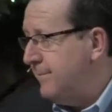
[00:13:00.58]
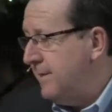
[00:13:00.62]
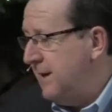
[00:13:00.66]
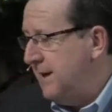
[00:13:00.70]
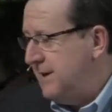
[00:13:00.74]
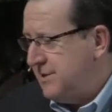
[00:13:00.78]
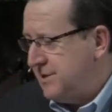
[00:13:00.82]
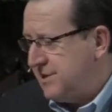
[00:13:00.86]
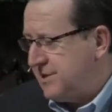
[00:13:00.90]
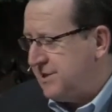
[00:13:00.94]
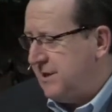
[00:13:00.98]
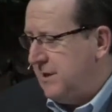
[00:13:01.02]

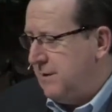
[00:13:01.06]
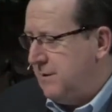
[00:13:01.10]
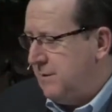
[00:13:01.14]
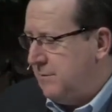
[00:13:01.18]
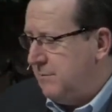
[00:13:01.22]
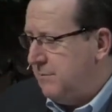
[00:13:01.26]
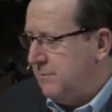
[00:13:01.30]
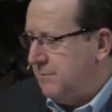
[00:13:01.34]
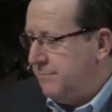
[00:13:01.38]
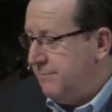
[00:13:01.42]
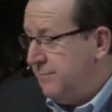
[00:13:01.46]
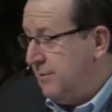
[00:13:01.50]
And
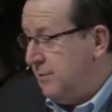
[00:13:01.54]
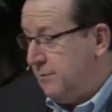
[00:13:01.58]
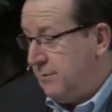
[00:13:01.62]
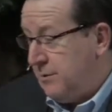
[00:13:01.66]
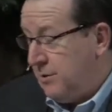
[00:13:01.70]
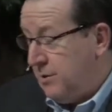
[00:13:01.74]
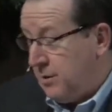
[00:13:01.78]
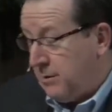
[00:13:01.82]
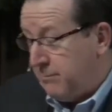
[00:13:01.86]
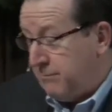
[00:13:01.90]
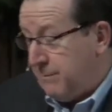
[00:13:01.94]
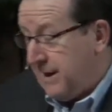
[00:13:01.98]
so you,
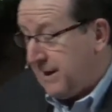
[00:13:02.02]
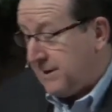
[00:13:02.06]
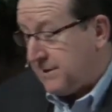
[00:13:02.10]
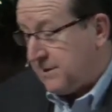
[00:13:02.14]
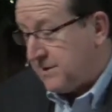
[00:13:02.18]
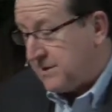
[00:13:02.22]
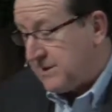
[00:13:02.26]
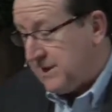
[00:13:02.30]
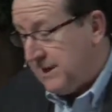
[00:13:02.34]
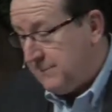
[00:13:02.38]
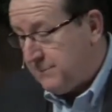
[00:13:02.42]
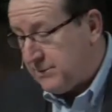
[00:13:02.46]
you can make
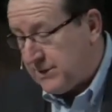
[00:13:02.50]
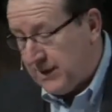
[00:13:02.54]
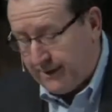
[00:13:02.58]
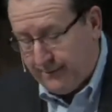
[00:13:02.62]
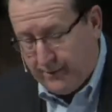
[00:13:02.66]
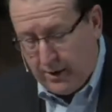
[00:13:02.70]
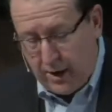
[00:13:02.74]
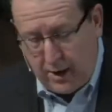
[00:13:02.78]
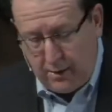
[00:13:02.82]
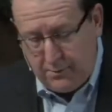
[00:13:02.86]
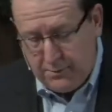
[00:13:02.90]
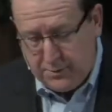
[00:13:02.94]
the same set
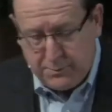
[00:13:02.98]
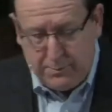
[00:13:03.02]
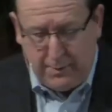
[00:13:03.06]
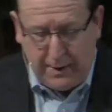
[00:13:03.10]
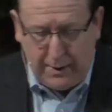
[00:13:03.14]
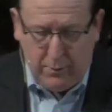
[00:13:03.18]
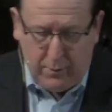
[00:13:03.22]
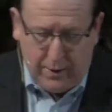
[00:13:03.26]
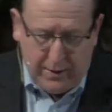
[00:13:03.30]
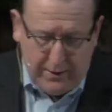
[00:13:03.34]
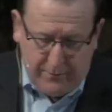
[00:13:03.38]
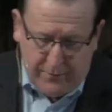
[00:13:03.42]
of arguments, by
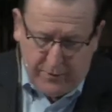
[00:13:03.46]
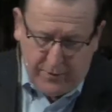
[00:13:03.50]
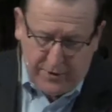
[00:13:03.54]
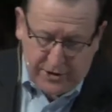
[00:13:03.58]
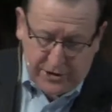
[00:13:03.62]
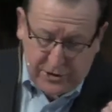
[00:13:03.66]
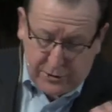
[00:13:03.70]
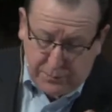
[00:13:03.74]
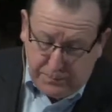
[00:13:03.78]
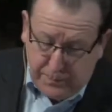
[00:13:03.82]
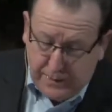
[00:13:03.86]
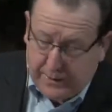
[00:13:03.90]
the way, for the
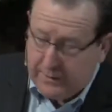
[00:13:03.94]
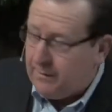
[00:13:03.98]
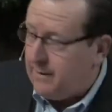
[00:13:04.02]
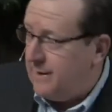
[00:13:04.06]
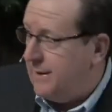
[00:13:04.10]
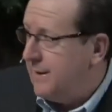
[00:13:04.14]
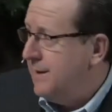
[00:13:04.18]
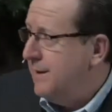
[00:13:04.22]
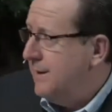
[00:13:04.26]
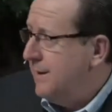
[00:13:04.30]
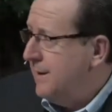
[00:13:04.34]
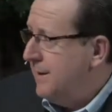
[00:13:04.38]
Spirit,